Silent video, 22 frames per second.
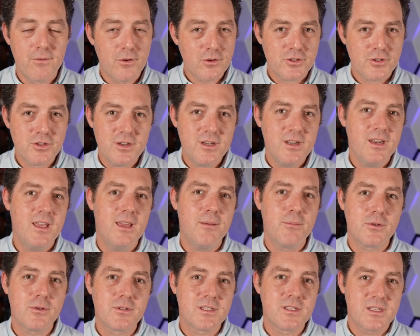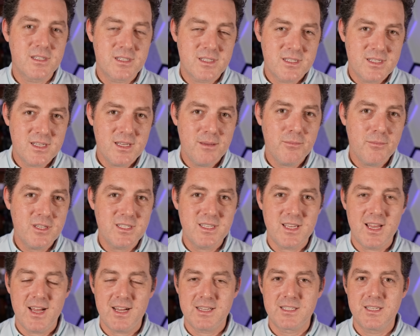Vultr enables seamless
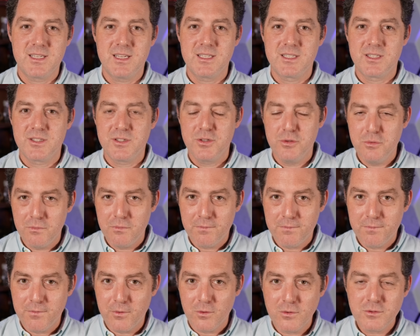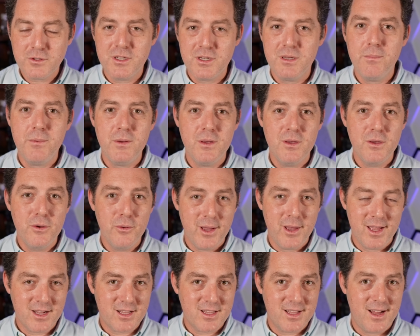access to full GPU
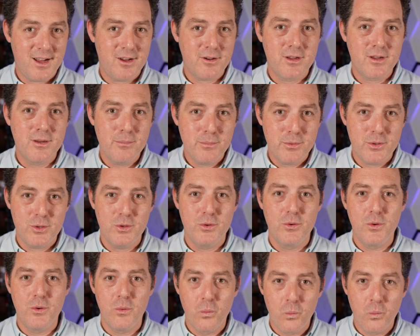and cloud compute